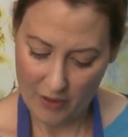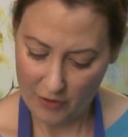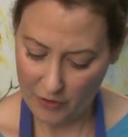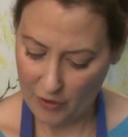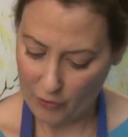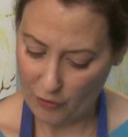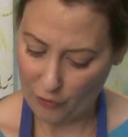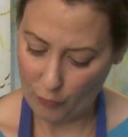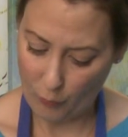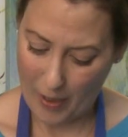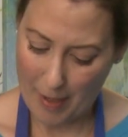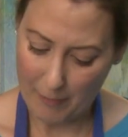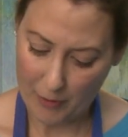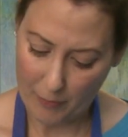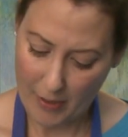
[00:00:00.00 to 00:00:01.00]
You see, you just
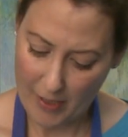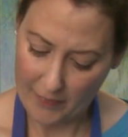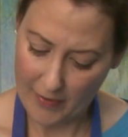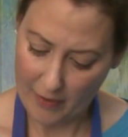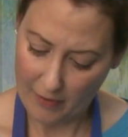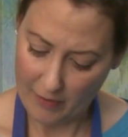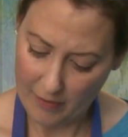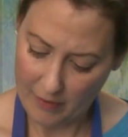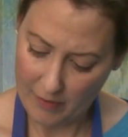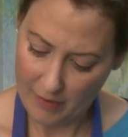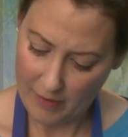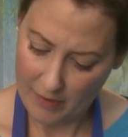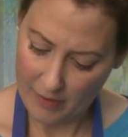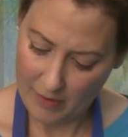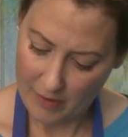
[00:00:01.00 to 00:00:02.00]
wrap it around there,
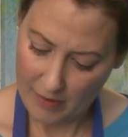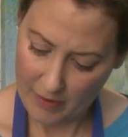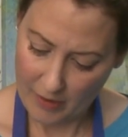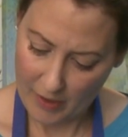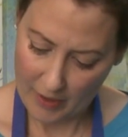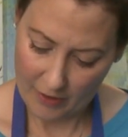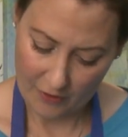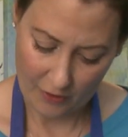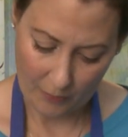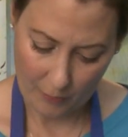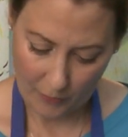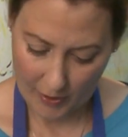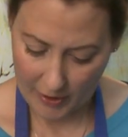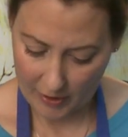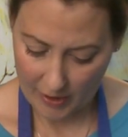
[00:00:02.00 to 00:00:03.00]
and kind of just
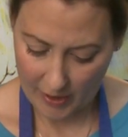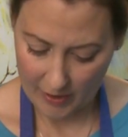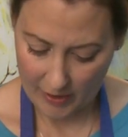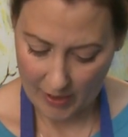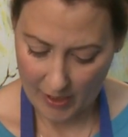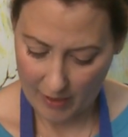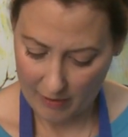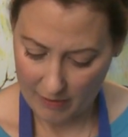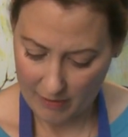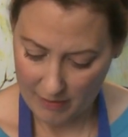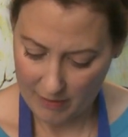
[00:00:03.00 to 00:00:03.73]
bring it like that,